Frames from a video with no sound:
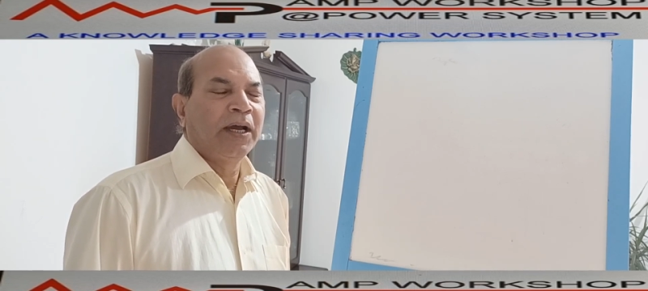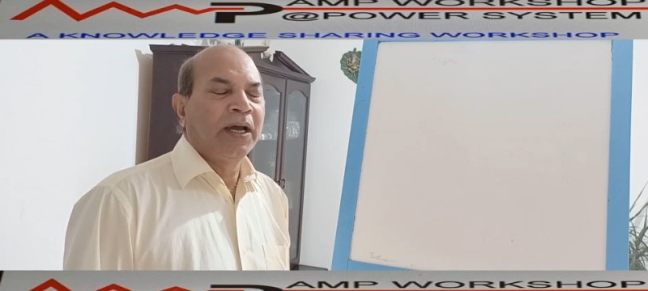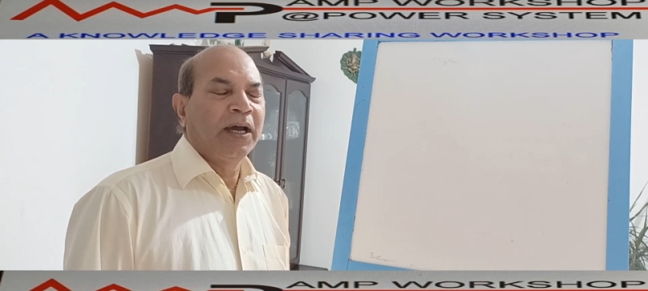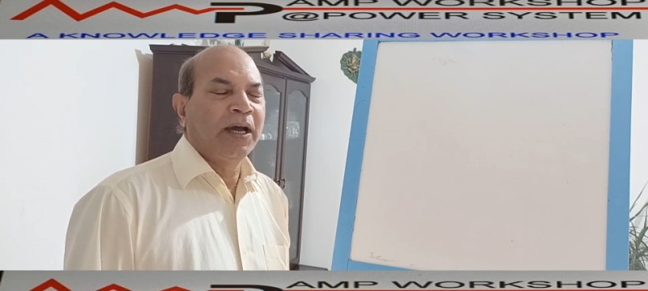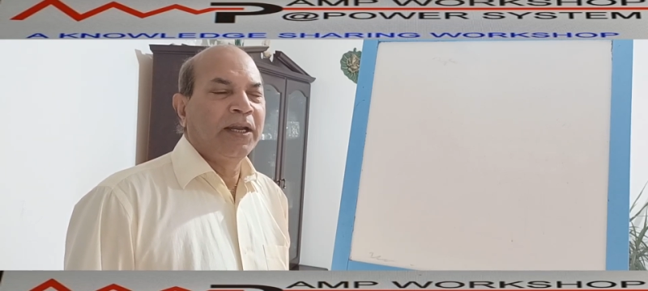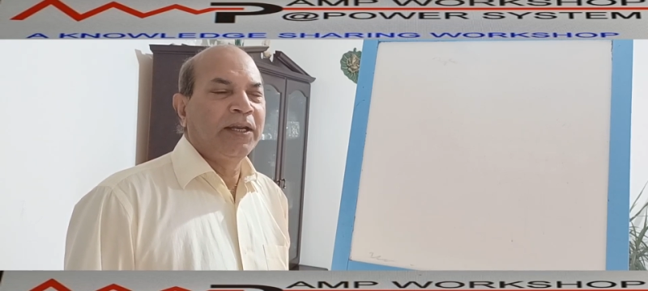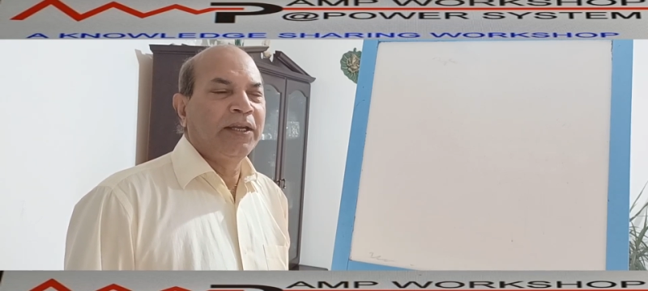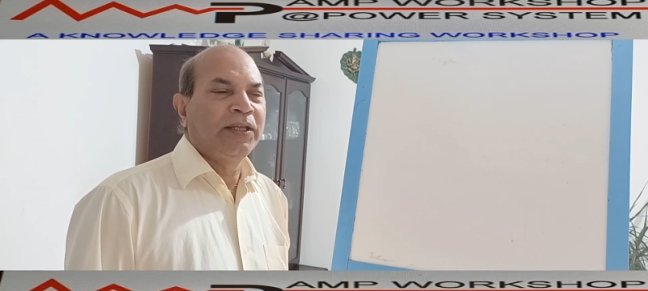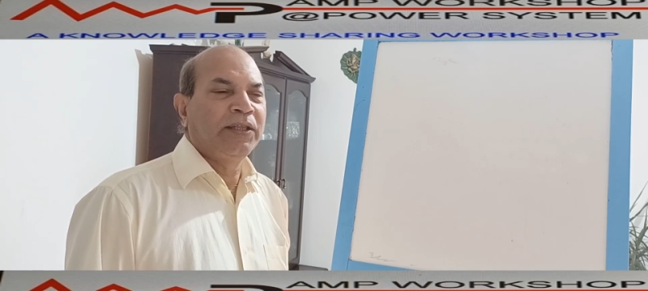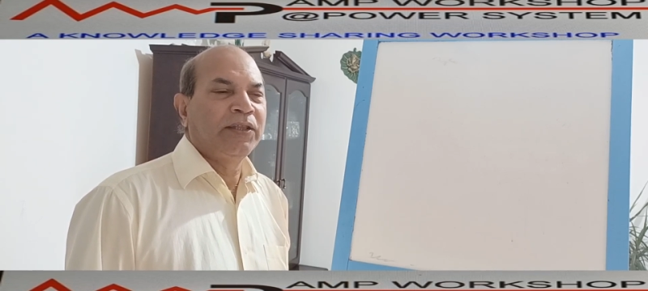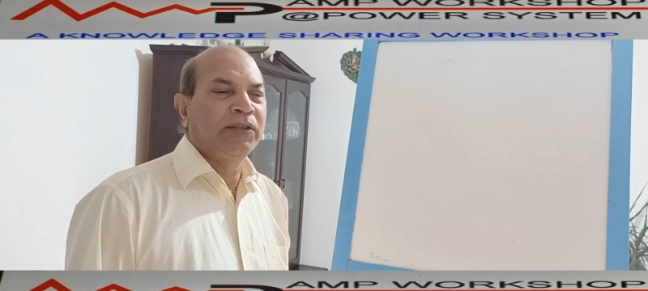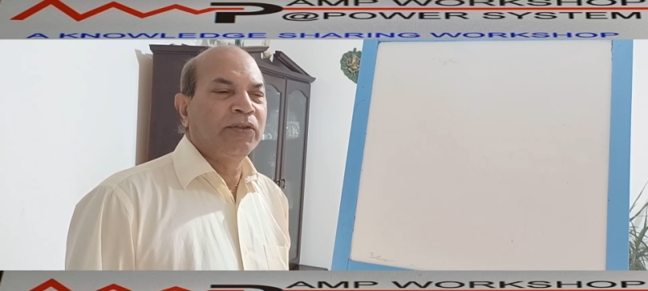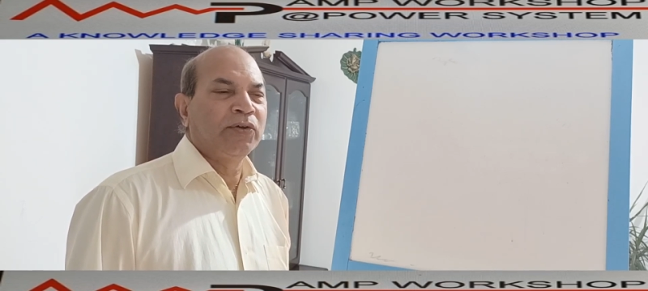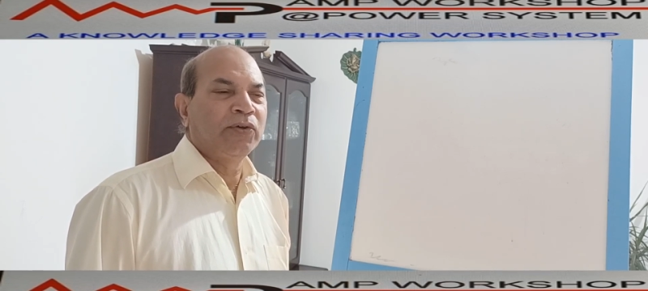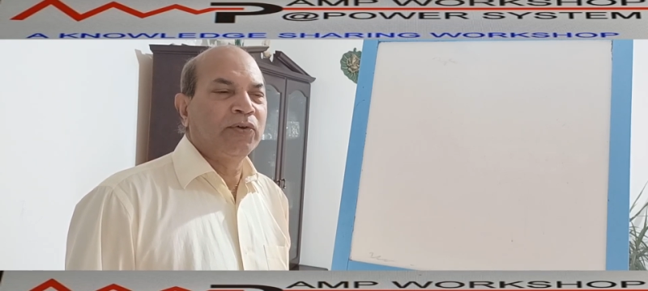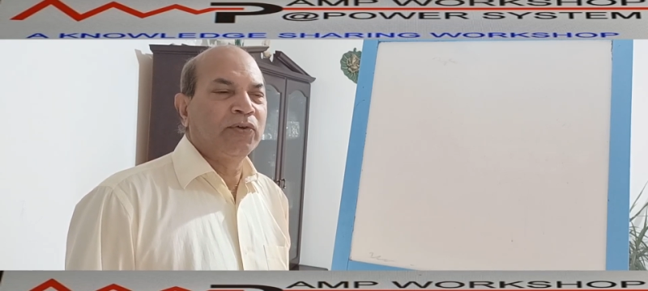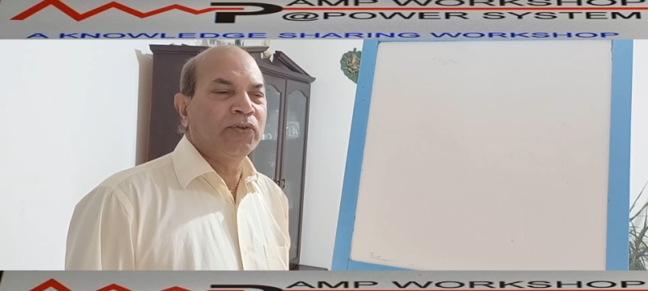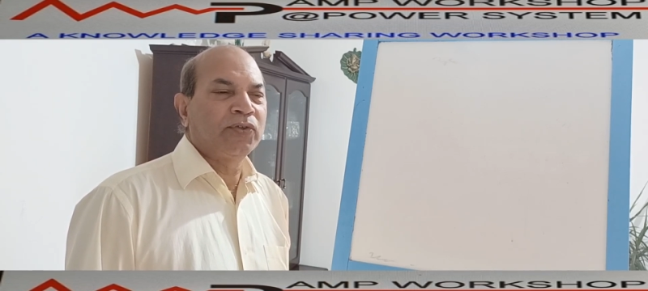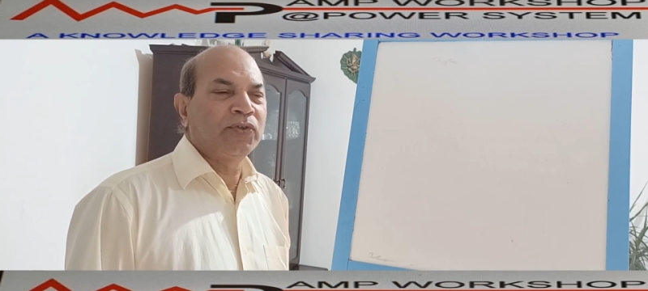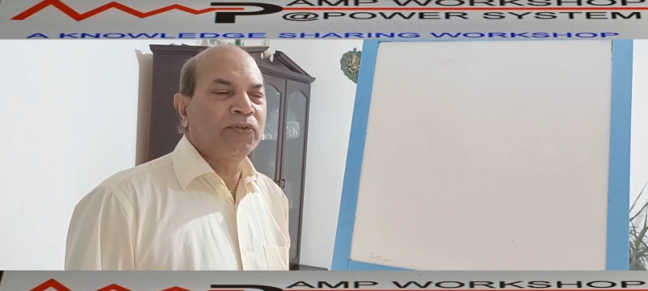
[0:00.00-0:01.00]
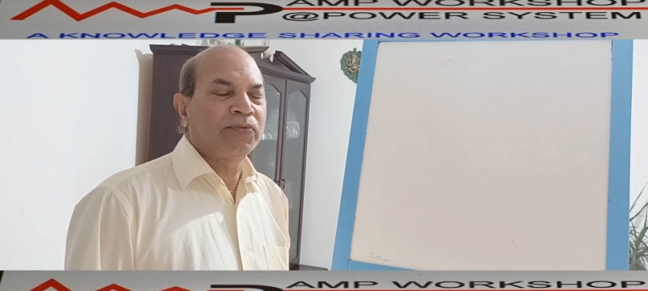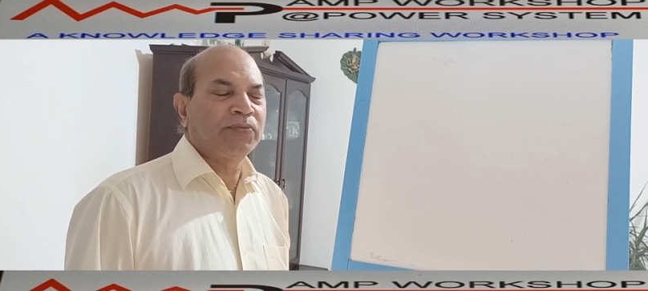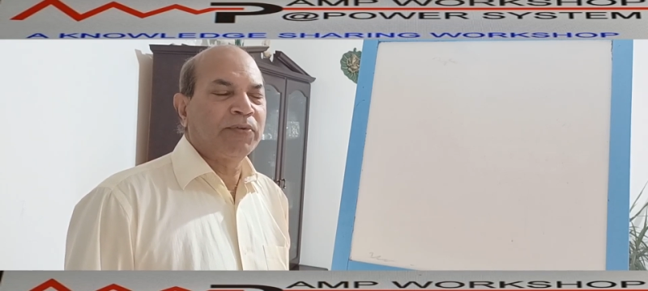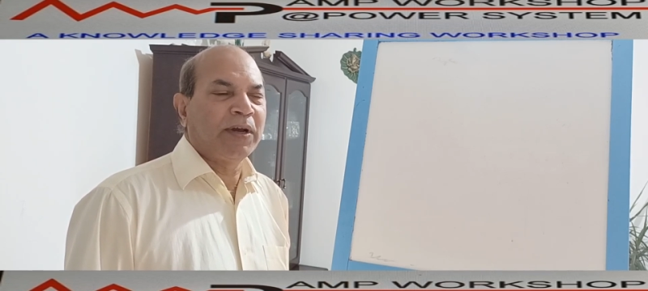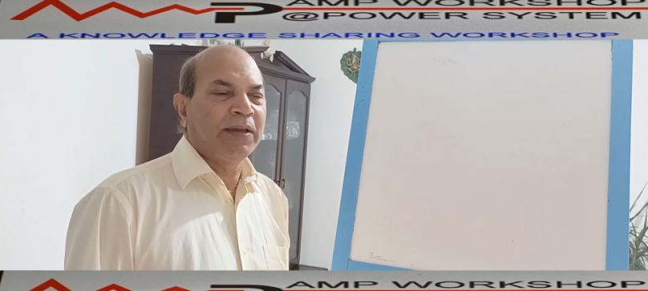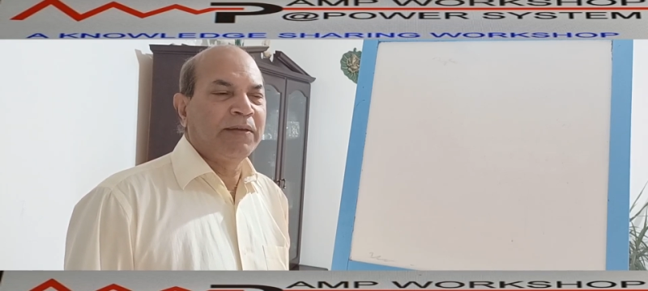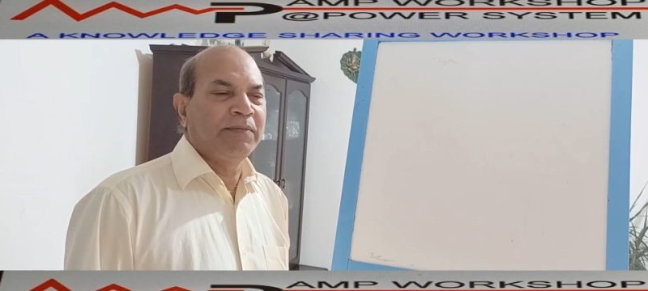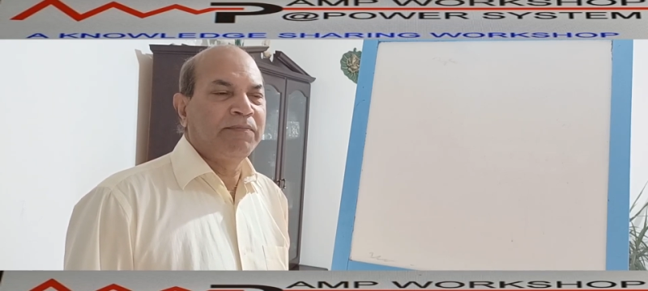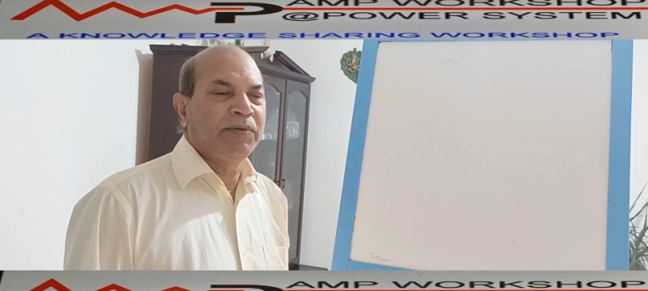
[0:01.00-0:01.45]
and in those 5